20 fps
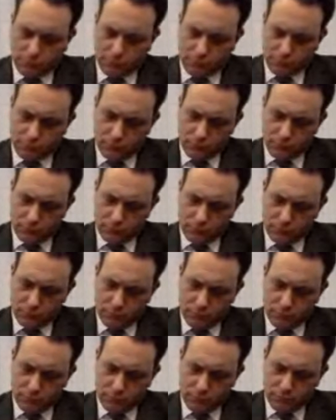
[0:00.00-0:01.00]

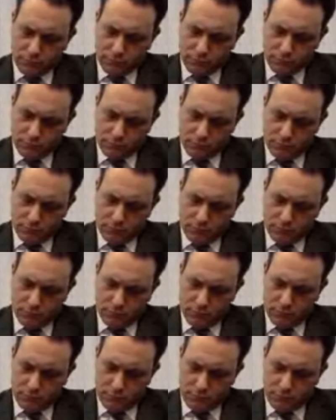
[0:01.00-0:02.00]

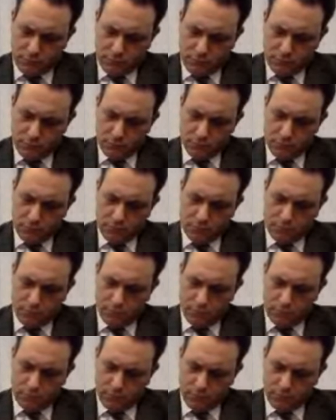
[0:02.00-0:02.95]
No words are spoken by the person on screen.